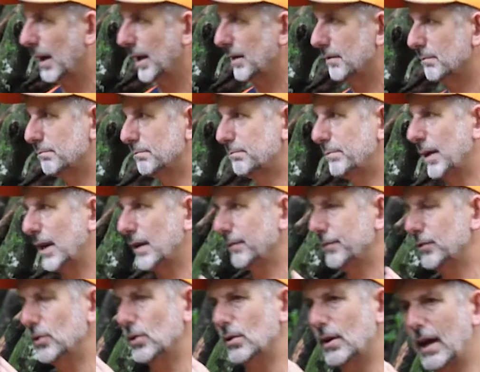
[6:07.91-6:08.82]
But
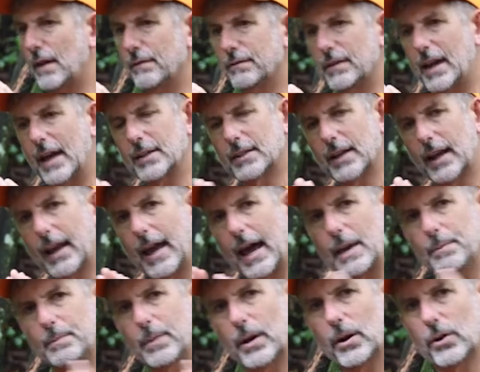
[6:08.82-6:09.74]
if you have that
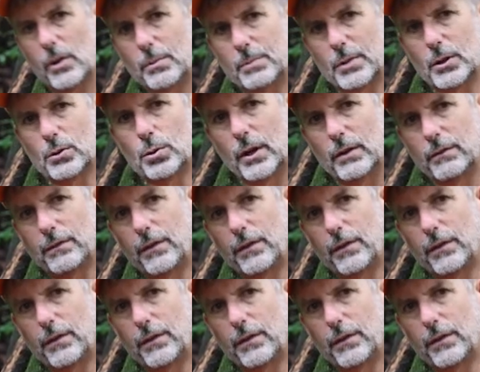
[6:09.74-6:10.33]
delay period between